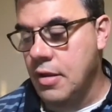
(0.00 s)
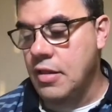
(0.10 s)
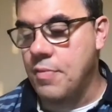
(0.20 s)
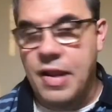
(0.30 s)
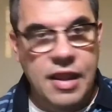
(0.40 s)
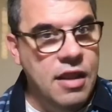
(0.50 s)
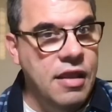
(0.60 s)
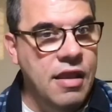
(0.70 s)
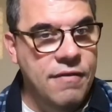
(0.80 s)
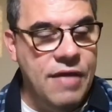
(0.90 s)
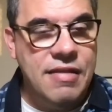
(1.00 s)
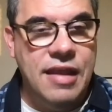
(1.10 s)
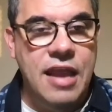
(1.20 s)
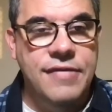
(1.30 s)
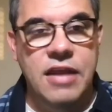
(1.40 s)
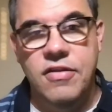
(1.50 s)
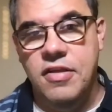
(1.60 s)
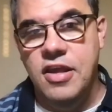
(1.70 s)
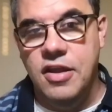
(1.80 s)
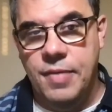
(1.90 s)
depending on the investigative
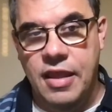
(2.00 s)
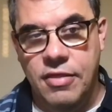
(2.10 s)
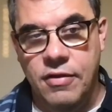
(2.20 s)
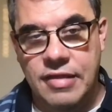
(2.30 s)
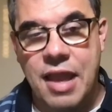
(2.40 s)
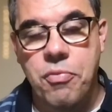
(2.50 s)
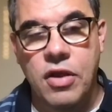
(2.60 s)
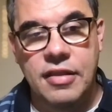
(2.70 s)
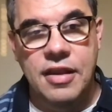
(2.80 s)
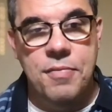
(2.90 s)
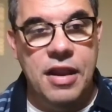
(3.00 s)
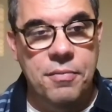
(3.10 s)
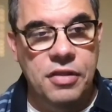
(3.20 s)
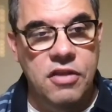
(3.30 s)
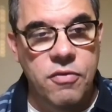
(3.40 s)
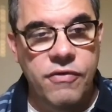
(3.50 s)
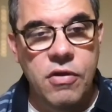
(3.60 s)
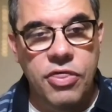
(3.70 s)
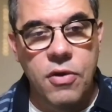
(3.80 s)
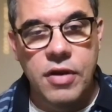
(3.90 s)
agency, could be either at that point the Independent Police
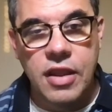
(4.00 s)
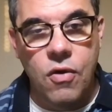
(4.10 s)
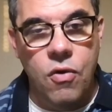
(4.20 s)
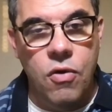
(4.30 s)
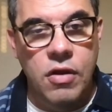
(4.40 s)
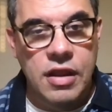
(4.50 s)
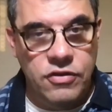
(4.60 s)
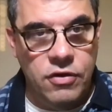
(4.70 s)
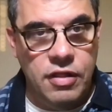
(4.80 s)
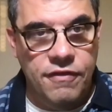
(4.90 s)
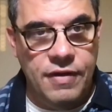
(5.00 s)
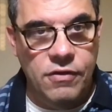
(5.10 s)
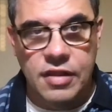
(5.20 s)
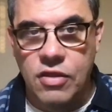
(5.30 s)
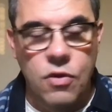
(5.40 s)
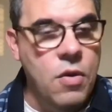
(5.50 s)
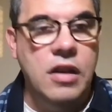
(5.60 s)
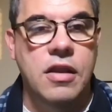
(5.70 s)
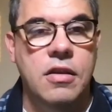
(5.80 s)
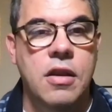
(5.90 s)
Review Authority or Internal Affairs. Either
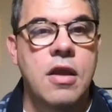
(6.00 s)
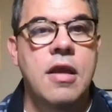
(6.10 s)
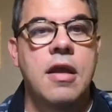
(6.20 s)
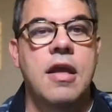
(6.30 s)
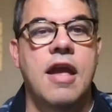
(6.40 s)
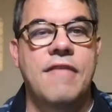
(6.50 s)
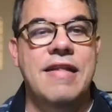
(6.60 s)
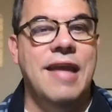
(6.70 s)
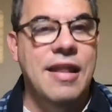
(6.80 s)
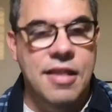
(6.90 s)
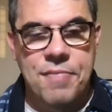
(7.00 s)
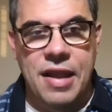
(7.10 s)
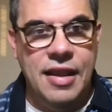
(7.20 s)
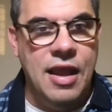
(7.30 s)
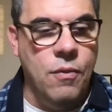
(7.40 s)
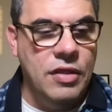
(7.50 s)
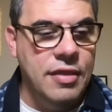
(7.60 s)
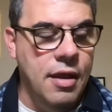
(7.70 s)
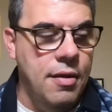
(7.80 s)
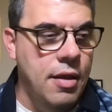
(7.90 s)
one could investigate it depending on what
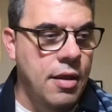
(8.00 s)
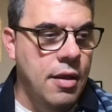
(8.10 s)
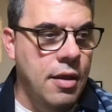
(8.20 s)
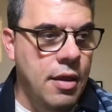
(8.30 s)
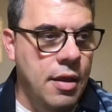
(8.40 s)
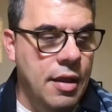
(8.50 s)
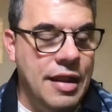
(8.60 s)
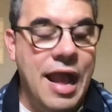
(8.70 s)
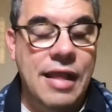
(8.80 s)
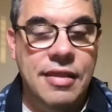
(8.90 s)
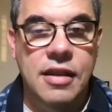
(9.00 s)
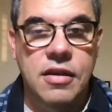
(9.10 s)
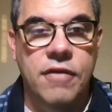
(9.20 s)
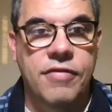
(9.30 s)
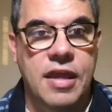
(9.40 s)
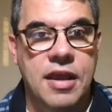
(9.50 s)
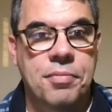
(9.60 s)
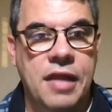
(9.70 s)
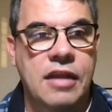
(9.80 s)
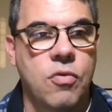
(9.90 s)
the content of the
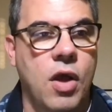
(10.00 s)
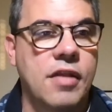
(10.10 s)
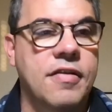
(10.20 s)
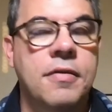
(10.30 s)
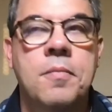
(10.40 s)
complaint was.